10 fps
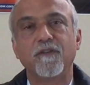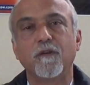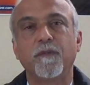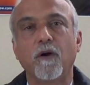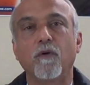
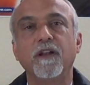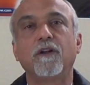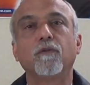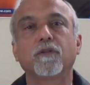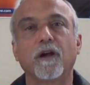should be
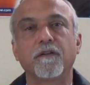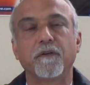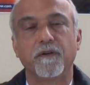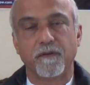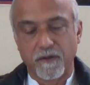only
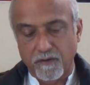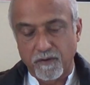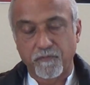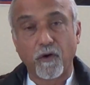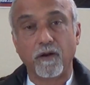2/3
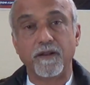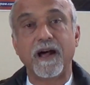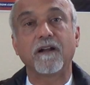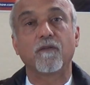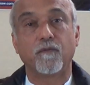full,
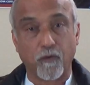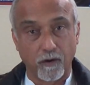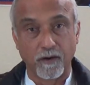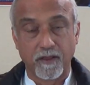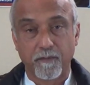not
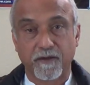full,